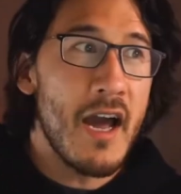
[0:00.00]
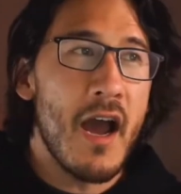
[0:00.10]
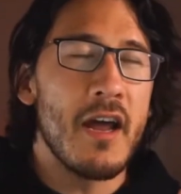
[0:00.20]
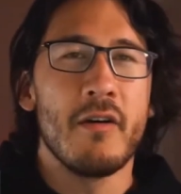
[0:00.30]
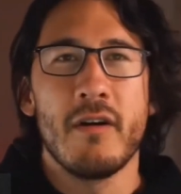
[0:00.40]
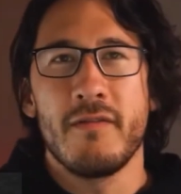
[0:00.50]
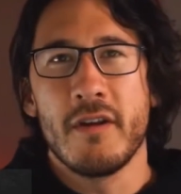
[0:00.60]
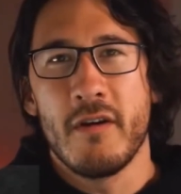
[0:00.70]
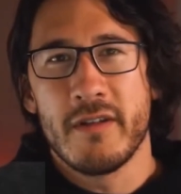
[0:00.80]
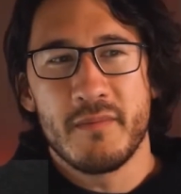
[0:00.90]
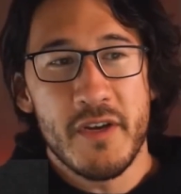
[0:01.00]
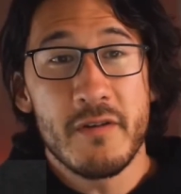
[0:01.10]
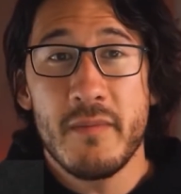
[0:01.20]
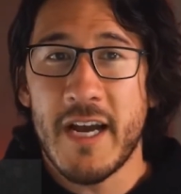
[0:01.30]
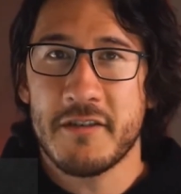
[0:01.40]
I don't know if you know this, but
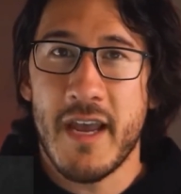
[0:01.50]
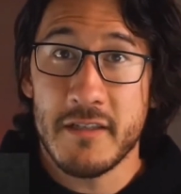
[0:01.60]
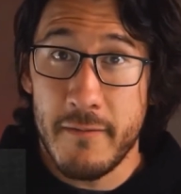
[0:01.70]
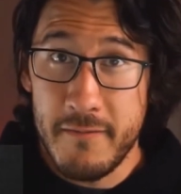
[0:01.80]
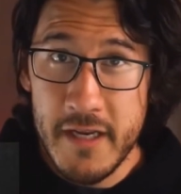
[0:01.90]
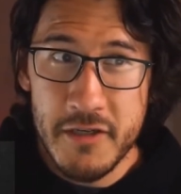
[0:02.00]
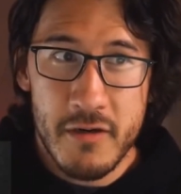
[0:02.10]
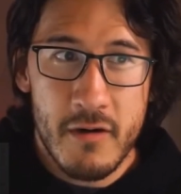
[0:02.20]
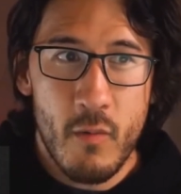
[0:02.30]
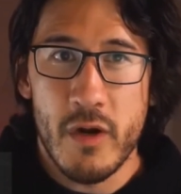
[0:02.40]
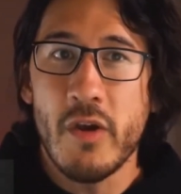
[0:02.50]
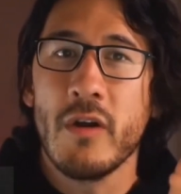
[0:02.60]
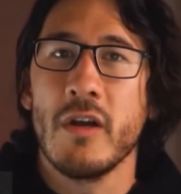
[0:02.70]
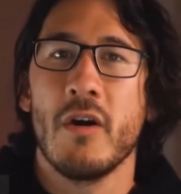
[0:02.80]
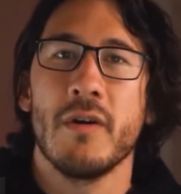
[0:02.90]
YouTube actually has a feature where you
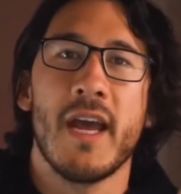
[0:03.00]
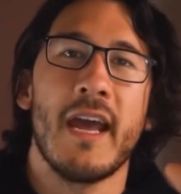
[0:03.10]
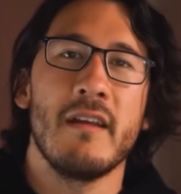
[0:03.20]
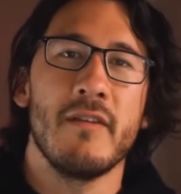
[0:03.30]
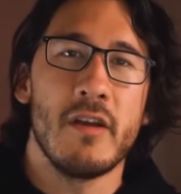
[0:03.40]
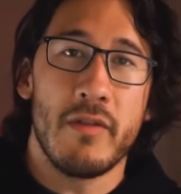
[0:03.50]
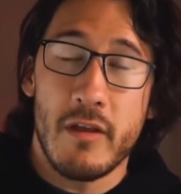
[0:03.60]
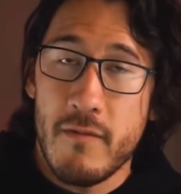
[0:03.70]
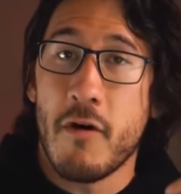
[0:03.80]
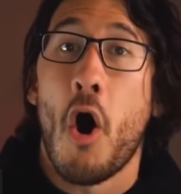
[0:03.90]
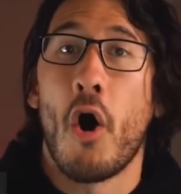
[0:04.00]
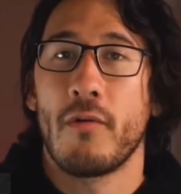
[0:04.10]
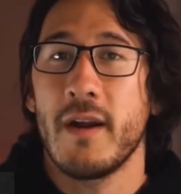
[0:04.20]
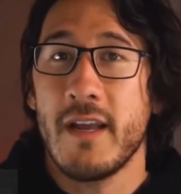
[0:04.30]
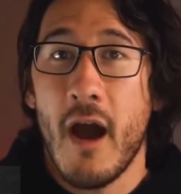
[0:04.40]
can go into any video that you've
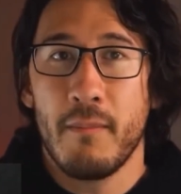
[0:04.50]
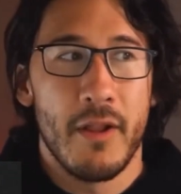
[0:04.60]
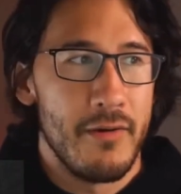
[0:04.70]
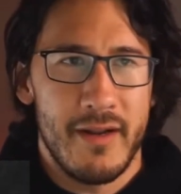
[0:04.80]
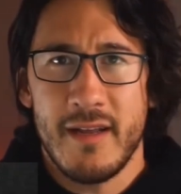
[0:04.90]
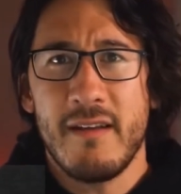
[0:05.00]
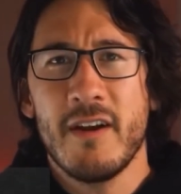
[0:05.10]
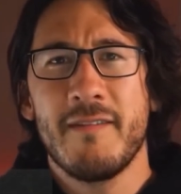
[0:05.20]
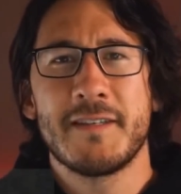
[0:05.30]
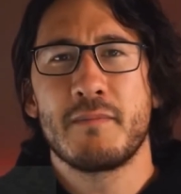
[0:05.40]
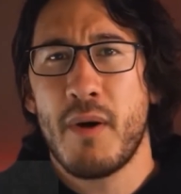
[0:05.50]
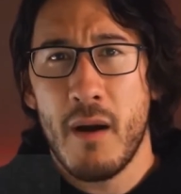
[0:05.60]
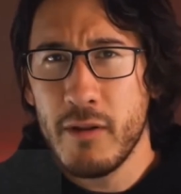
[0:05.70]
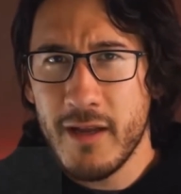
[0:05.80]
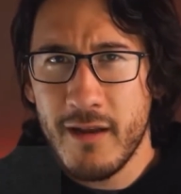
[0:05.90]
already uploaded, even if it's
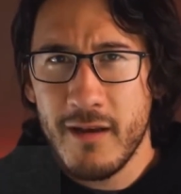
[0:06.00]
public,